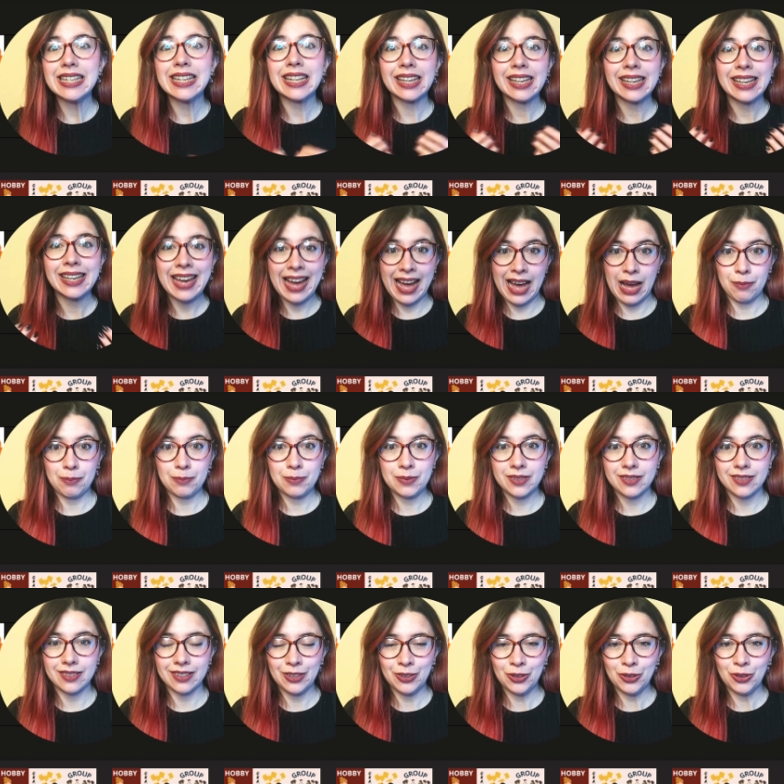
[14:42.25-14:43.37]
the
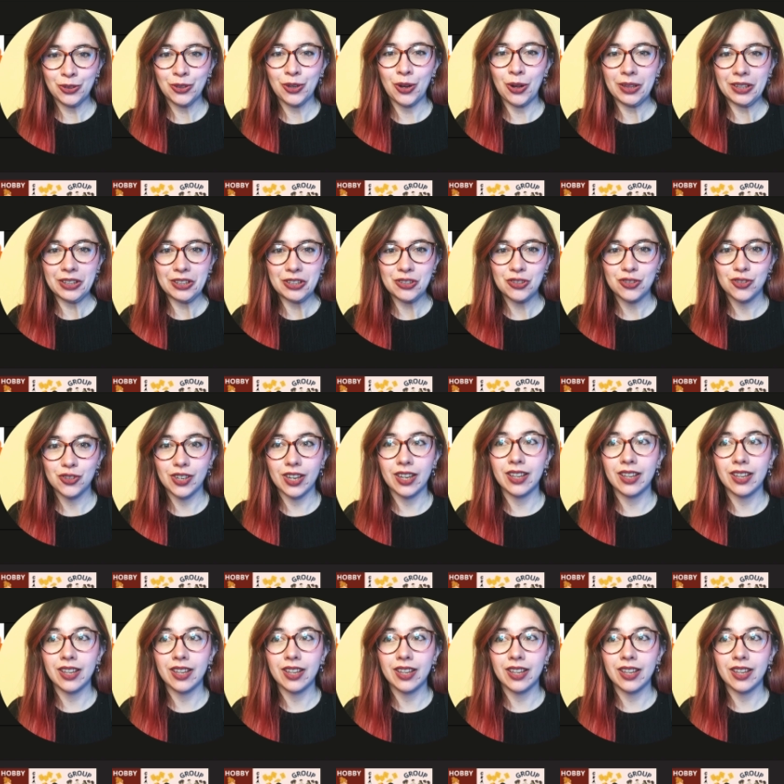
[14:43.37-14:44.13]
gaps in your knowledge